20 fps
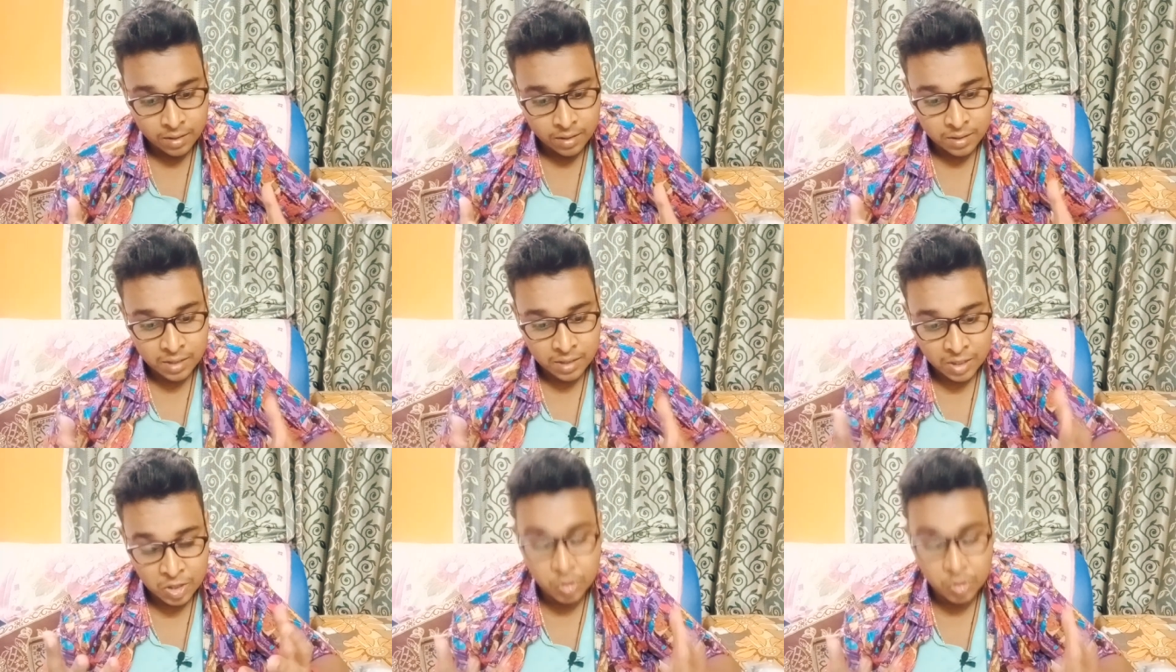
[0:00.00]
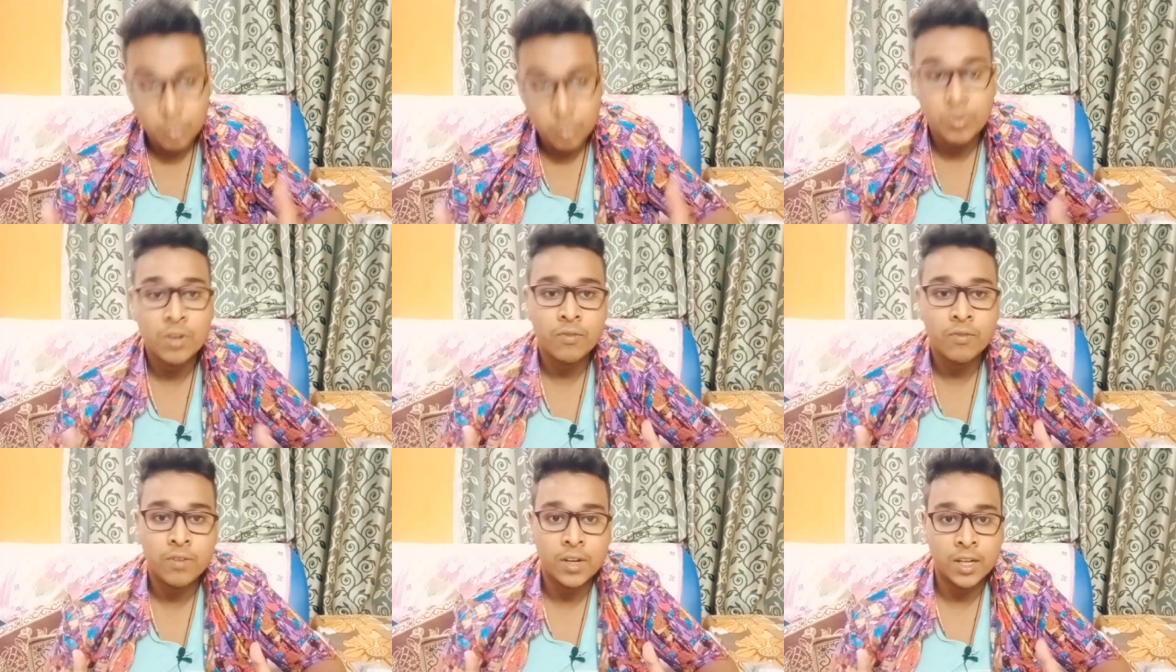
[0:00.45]
the
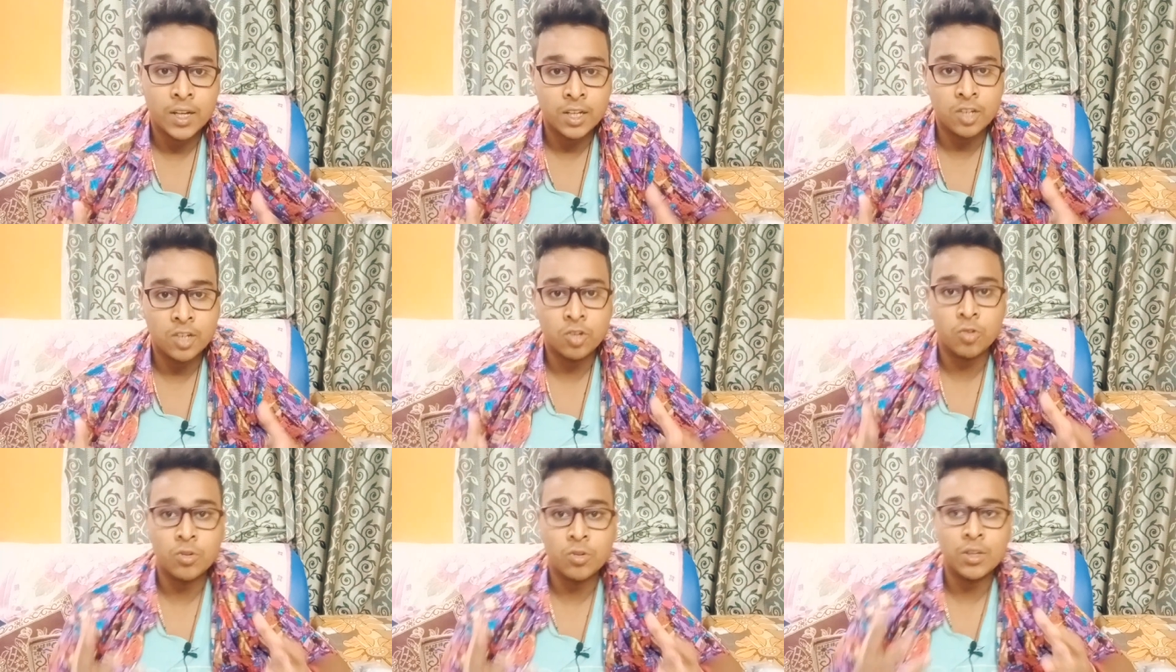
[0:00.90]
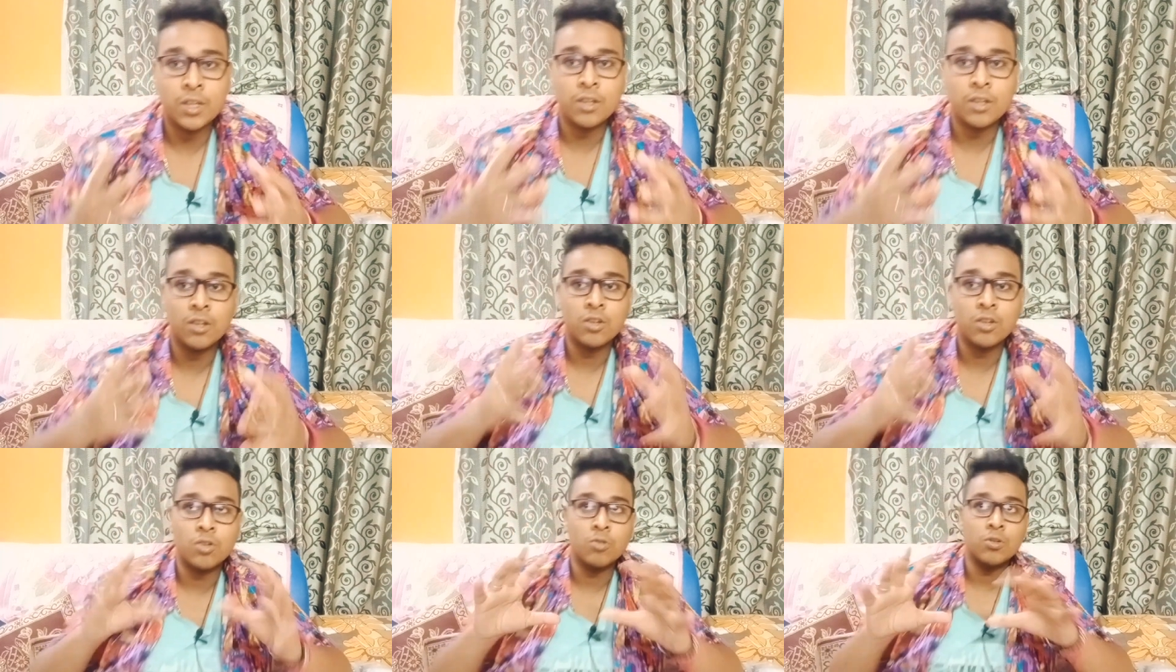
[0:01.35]
human flesh, so
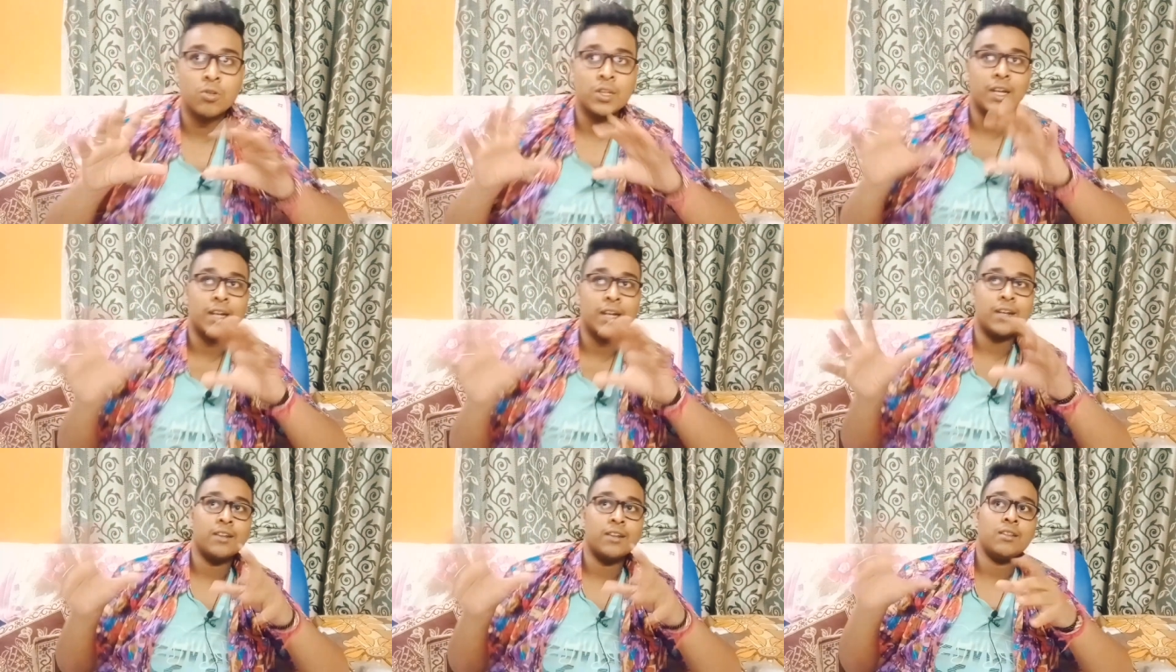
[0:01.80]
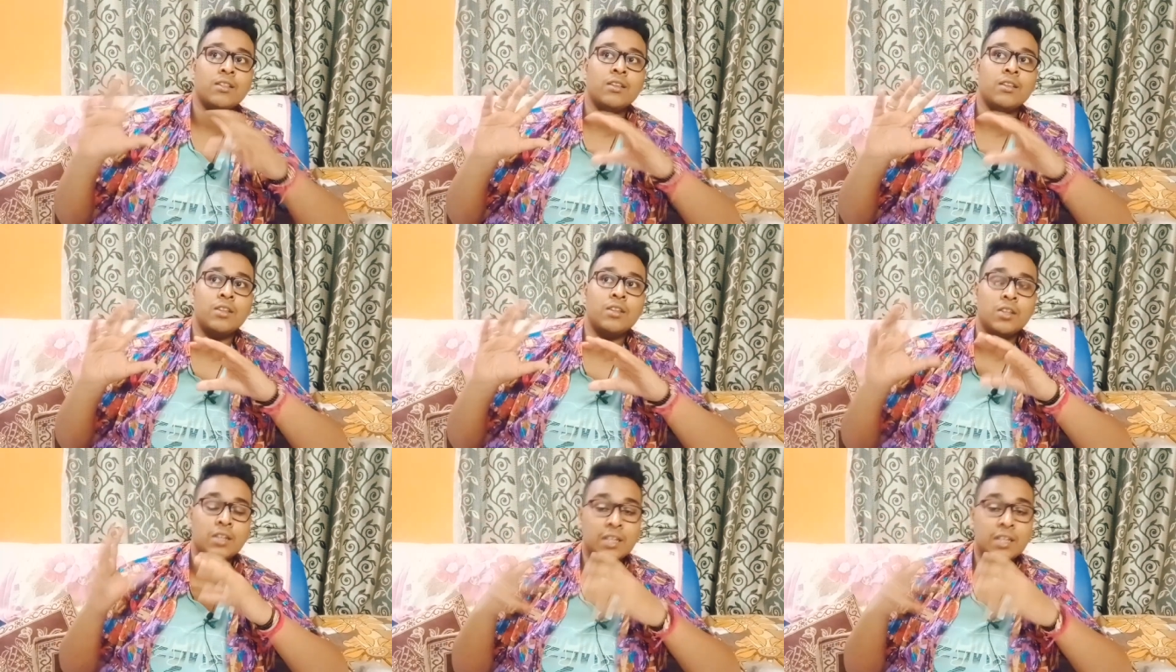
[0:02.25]
that
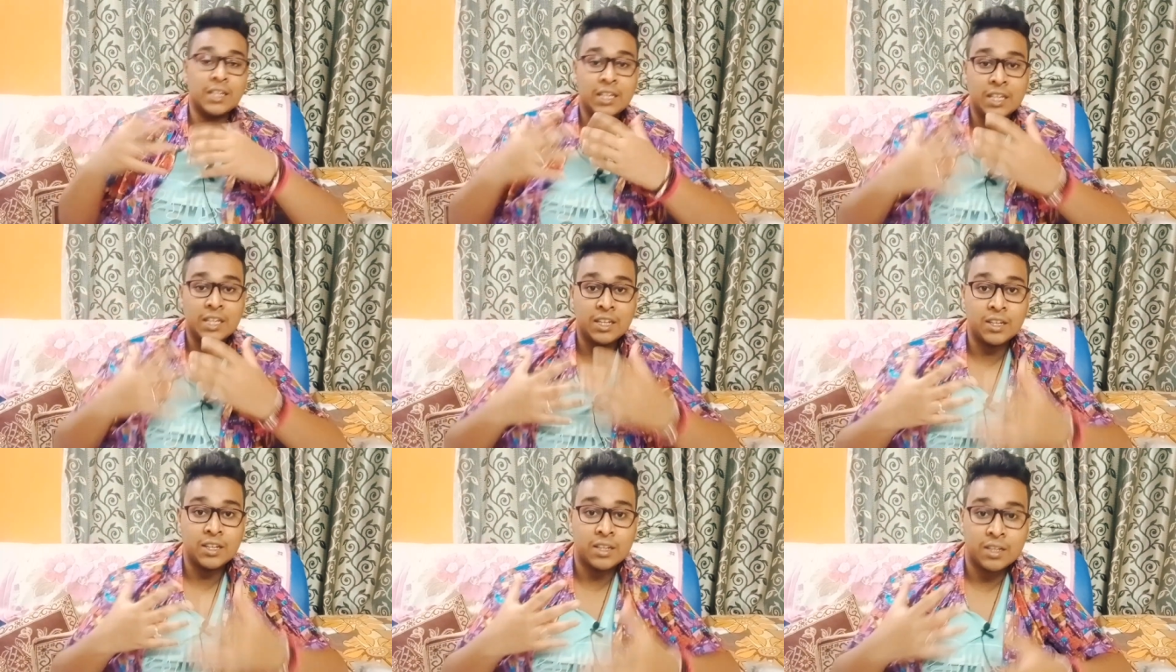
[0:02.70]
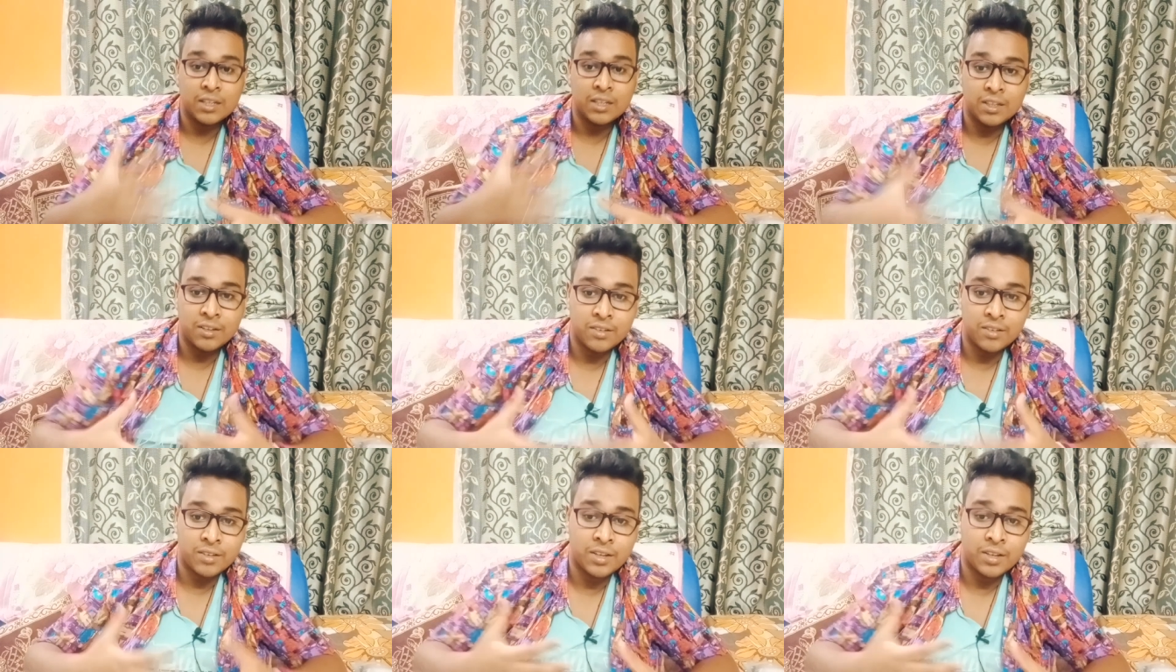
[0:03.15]

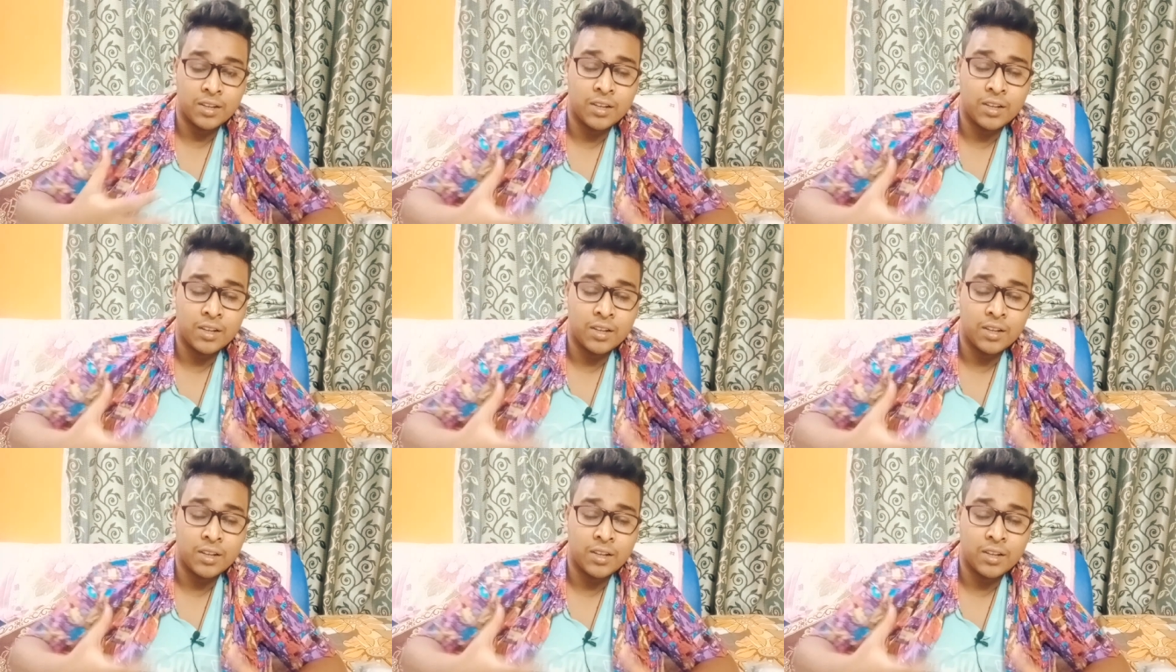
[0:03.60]
his